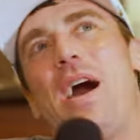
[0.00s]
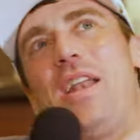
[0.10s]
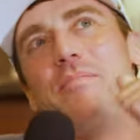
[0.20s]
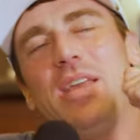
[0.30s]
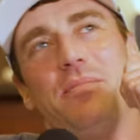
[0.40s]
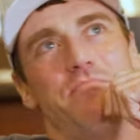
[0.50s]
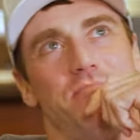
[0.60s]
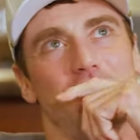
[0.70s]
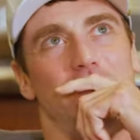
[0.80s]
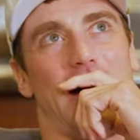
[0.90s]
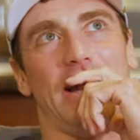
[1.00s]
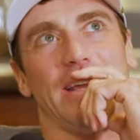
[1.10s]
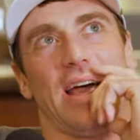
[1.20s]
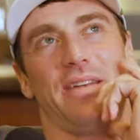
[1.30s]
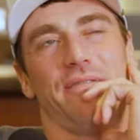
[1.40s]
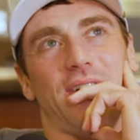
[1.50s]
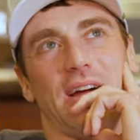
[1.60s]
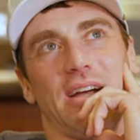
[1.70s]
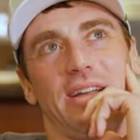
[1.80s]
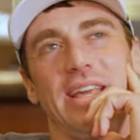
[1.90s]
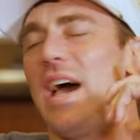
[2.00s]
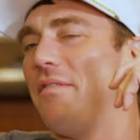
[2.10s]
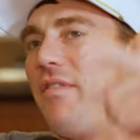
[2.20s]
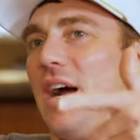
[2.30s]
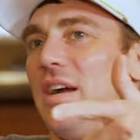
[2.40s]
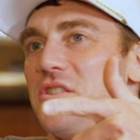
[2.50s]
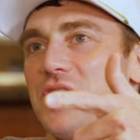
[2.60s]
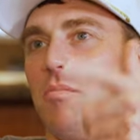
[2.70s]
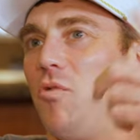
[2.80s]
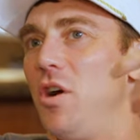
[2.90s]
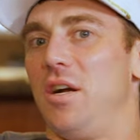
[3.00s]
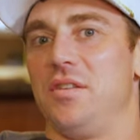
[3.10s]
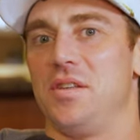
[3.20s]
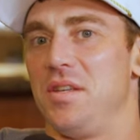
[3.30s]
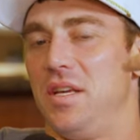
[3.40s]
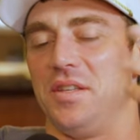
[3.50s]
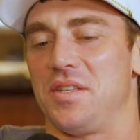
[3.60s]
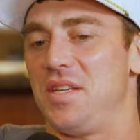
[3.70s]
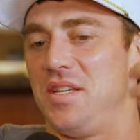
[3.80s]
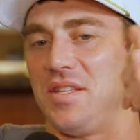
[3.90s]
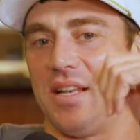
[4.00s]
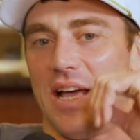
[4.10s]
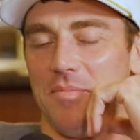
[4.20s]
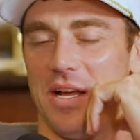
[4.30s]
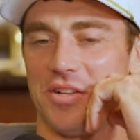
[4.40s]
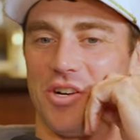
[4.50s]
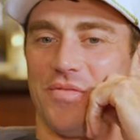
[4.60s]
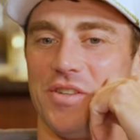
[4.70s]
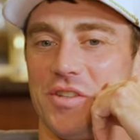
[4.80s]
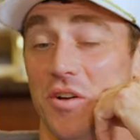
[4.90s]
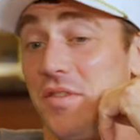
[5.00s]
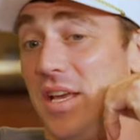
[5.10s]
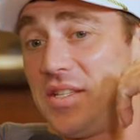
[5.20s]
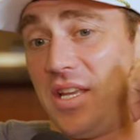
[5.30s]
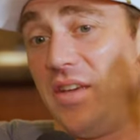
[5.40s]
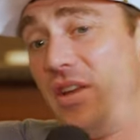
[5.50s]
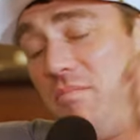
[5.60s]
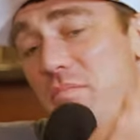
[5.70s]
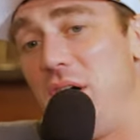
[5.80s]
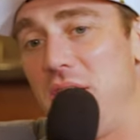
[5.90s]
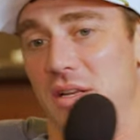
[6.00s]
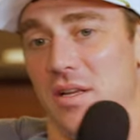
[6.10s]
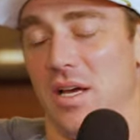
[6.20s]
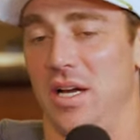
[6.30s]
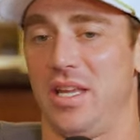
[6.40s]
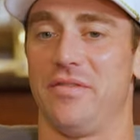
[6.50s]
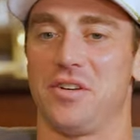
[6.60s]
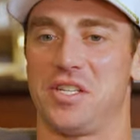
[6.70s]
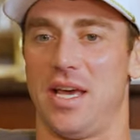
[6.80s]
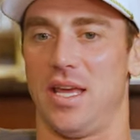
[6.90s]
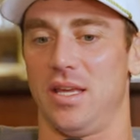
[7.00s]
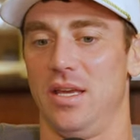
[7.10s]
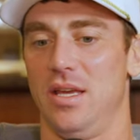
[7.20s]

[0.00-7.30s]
might have gotten fired. He got fired somewhere in the season. I'm not sure if it was on Thanksgiving, but give or take.